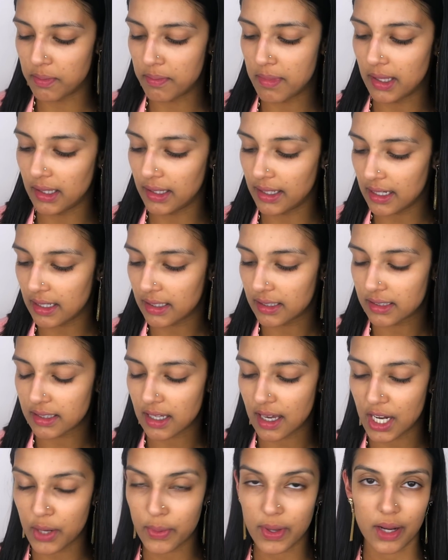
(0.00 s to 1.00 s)
Melody
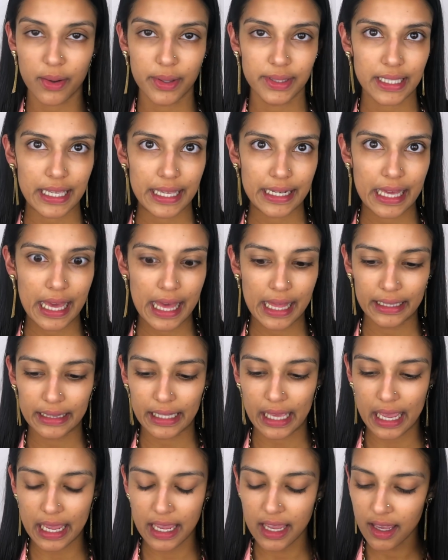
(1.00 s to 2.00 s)
Asani when I was in
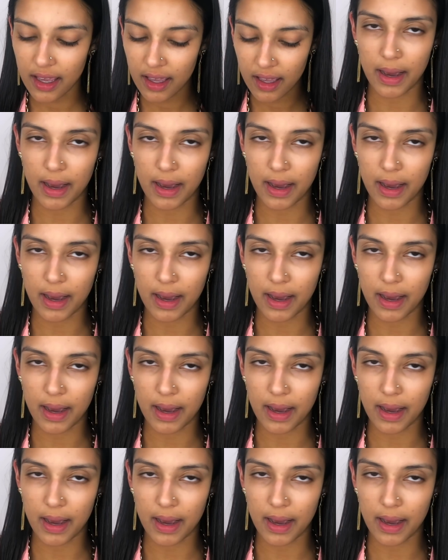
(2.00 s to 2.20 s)
LA.